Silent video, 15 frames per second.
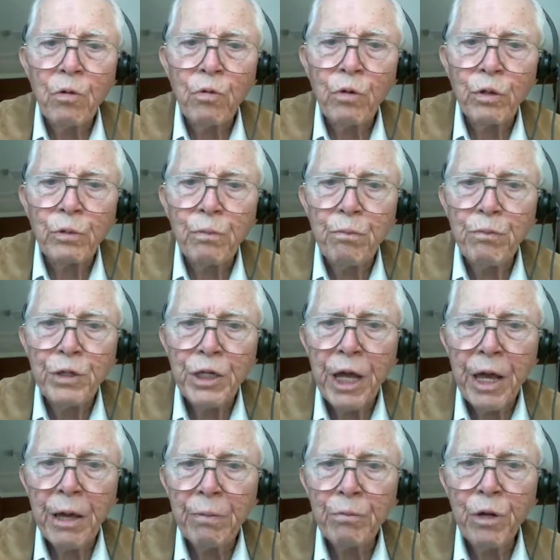was
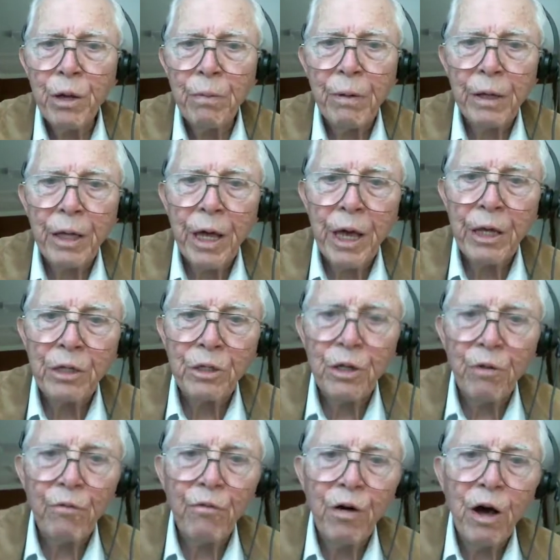jammed up against
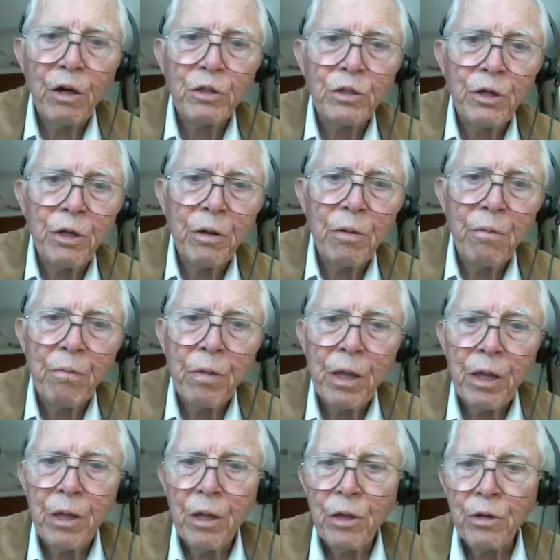the fossa
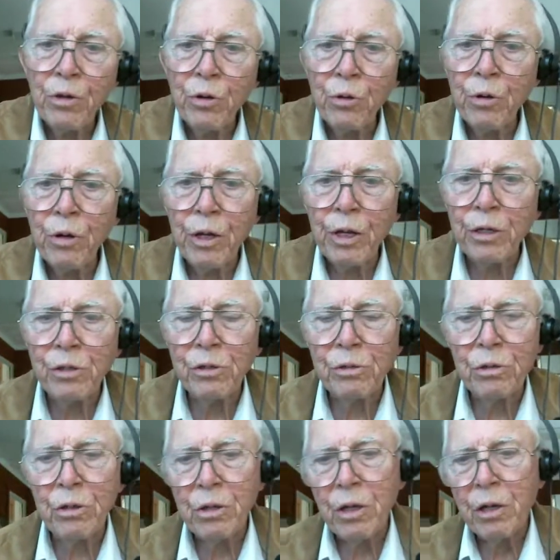during this